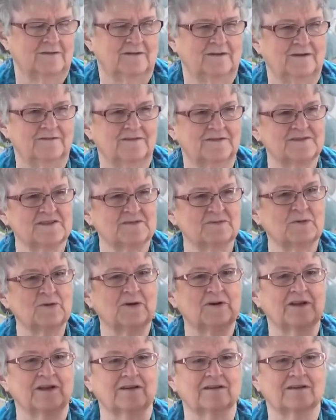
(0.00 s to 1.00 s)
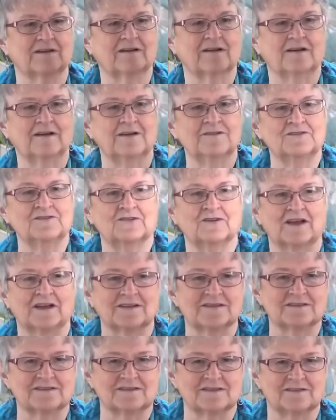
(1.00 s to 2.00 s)
this morning, a
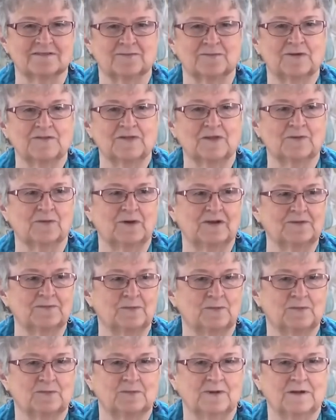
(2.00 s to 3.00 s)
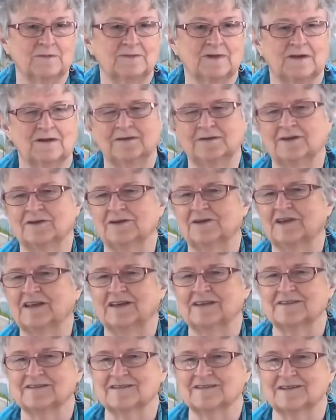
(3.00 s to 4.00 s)
contrast of what the Webb, I know you
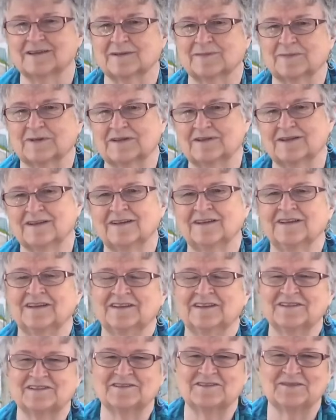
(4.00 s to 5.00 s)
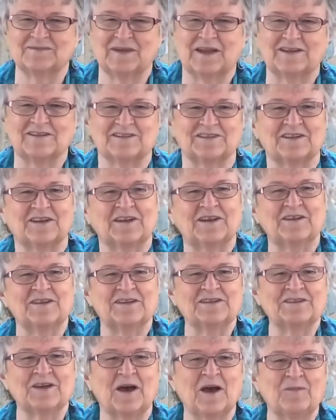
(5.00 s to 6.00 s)
can't see it, but just imagine.
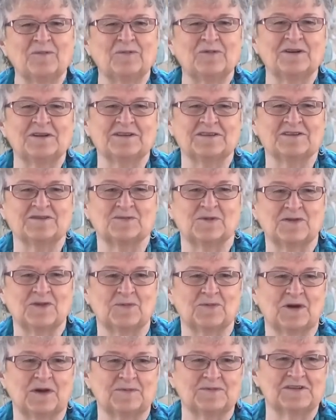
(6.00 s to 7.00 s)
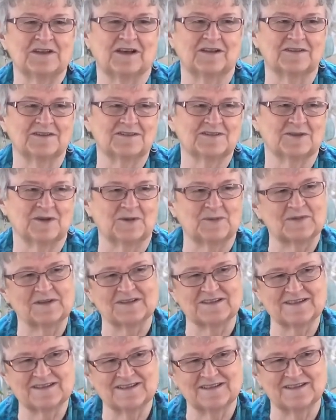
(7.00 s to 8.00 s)
The top one is what the Webb telescope
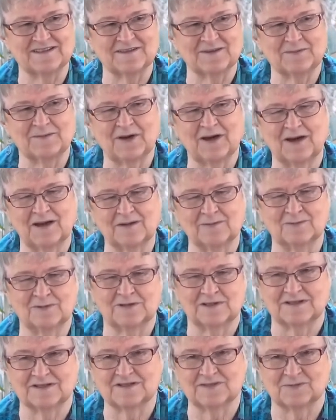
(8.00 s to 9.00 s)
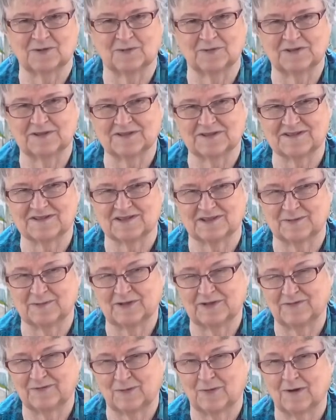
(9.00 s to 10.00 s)
can see. The bottom one is what we could see
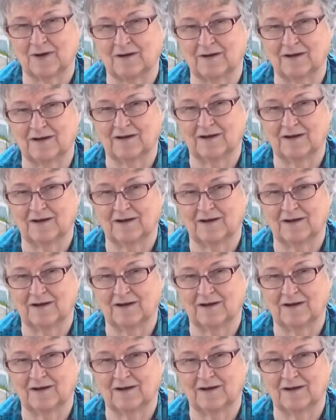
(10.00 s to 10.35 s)
before.